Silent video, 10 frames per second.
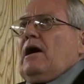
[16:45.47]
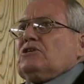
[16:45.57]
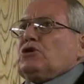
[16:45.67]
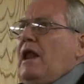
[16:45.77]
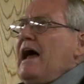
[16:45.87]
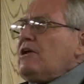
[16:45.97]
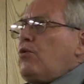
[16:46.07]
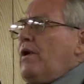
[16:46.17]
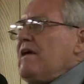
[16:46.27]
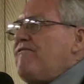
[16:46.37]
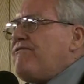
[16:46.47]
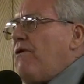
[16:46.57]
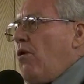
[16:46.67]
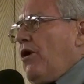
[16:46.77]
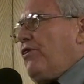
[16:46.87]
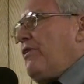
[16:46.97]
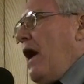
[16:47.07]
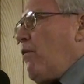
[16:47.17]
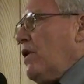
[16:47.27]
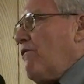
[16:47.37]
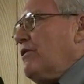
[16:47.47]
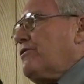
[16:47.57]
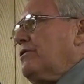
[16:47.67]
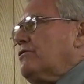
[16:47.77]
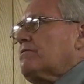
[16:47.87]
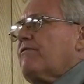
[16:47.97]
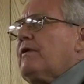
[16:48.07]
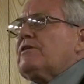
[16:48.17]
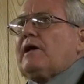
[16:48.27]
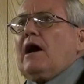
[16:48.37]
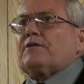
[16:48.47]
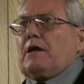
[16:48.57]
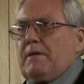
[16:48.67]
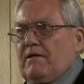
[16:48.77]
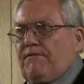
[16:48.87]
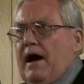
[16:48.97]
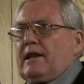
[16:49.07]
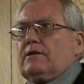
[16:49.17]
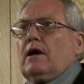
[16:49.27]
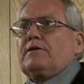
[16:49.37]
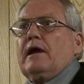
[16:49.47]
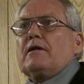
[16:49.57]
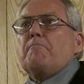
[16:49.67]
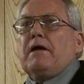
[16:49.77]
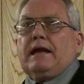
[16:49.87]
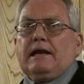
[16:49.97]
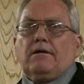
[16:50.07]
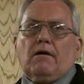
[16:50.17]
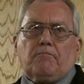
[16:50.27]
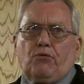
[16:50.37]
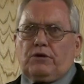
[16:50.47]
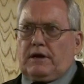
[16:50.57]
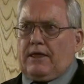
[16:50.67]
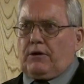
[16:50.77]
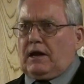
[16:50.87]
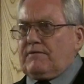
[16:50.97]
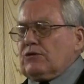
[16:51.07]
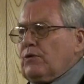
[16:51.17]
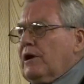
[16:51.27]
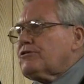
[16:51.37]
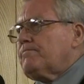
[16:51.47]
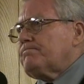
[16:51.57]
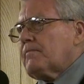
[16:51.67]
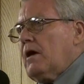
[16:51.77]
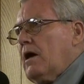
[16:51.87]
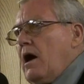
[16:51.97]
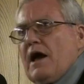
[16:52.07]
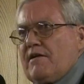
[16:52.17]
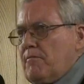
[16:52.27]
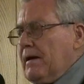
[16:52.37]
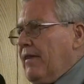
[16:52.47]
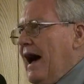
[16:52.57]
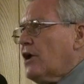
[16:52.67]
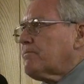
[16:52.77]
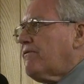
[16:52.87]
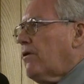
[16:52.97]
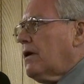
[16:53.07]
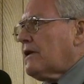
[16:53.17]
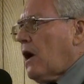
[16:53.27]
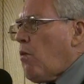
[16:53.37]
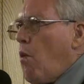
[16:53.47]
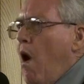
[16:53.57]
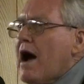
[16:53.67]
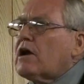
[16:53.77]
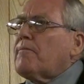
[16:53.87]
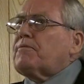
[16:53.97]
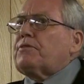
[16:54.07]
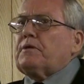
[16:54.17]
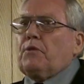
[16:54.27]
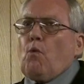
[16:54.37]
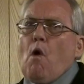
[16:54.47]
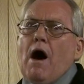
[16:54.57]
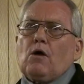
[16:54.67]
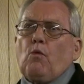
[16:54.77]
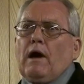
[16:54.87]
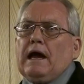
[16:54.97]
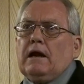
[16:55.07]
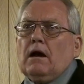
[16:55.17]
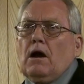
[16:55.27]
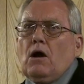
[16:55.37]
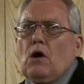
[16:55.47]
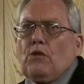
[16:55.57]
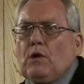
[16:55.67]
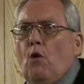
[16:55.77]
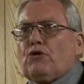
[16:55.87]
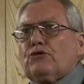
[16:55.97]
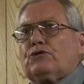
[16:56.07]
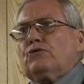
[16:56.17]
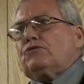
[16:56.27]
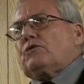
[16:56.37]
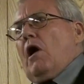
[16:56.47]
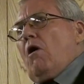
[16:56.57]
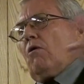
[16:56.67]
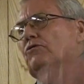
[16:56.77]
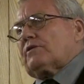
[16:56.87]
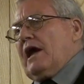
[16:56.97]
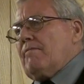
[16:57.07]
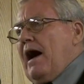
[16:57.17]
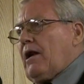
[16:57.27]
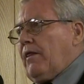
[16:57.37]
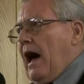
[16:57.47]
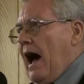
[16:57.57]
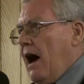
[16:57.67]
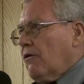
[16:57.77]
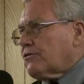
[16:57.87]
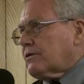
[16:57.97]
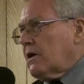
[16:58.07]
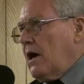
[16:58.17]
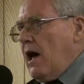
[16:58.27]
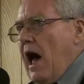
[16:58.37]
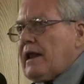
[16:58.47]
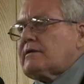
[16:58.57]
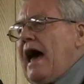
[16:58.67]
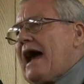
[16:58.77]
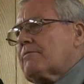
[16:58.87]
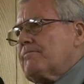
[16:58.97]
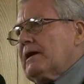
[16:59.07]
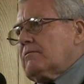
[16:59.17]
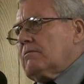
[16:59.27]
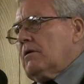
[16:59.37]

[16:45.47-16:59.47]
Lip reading: July 24th, I went over to some friend's house. I'd been invited to attend a meeting on putting together a living trust. Never been in the house before. As I walk up the walkway, the owner's 2 dogs came out of the house and attacked me.